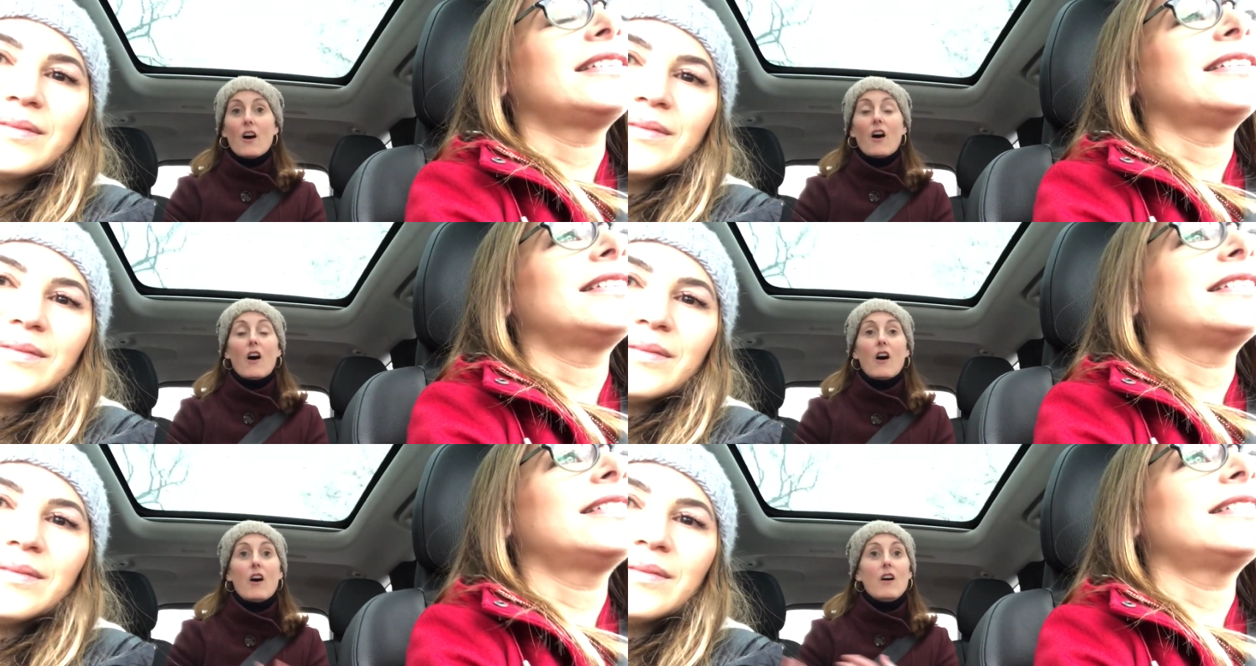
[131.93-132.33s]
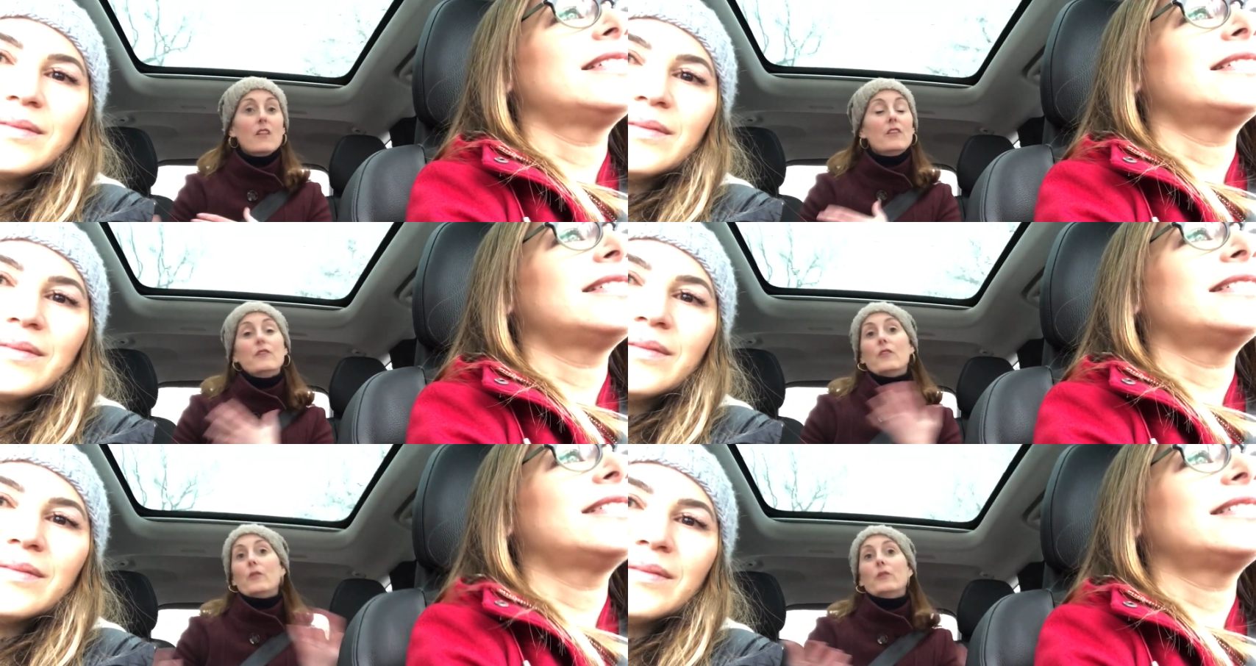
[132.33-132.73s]
Speaker 1: All
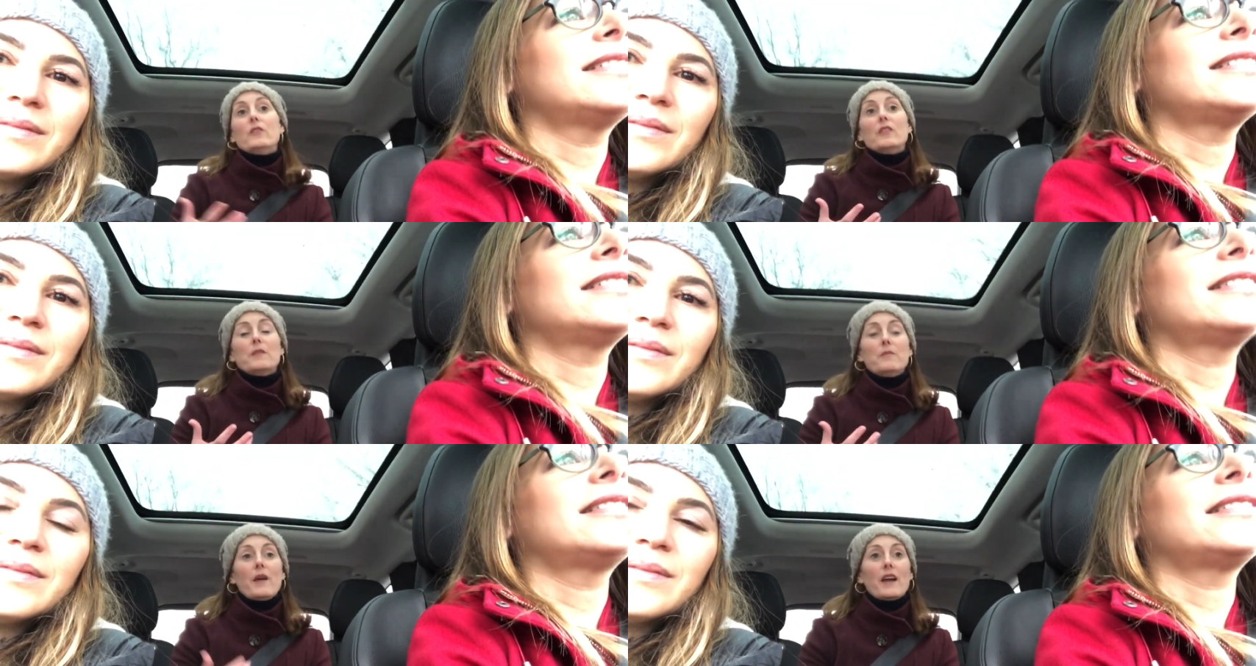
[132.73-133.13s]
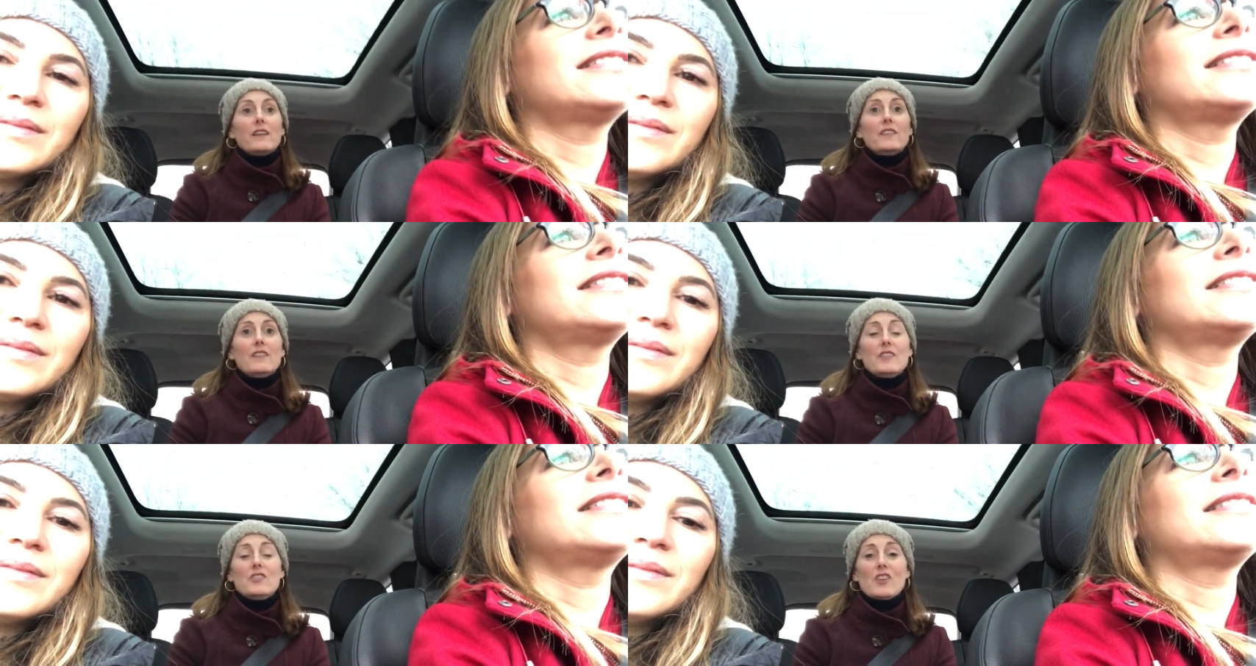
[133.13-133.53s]
of those link back
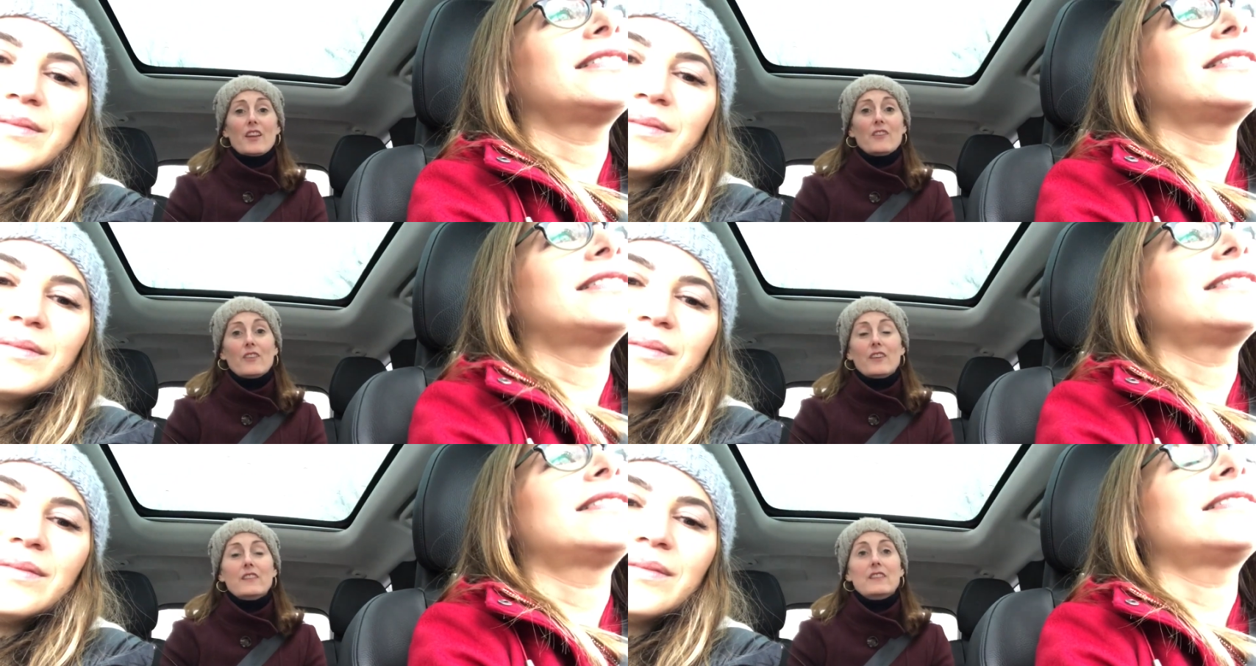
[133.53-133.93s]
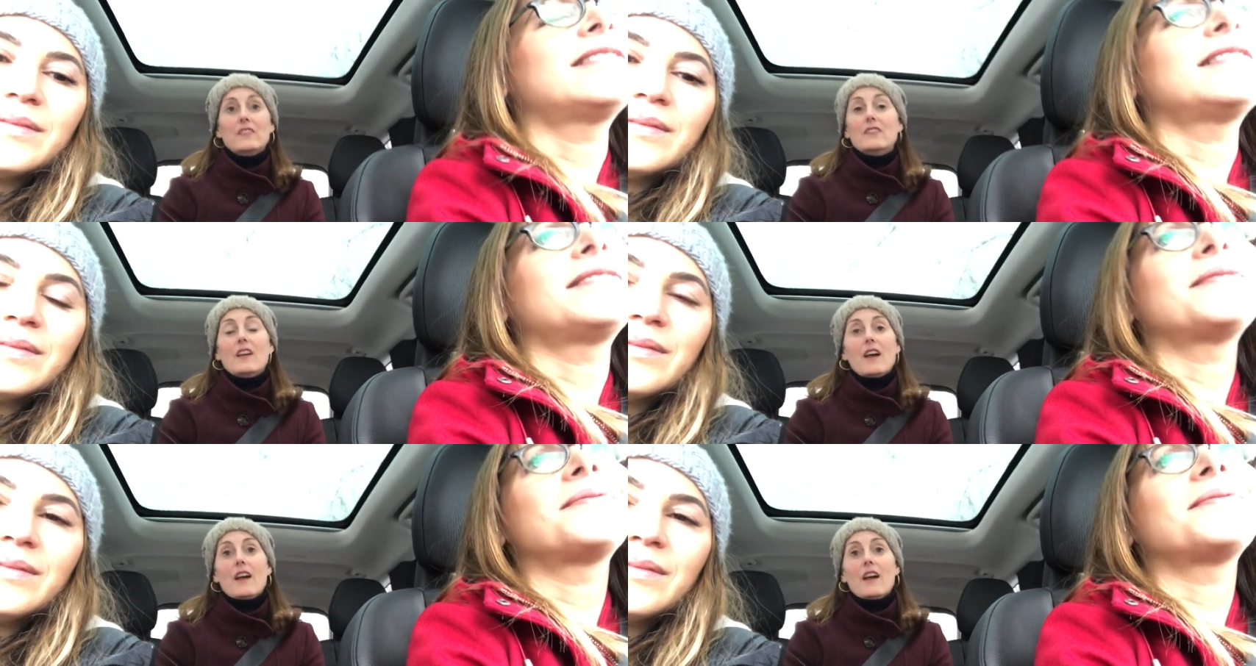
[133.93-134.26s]
to the generous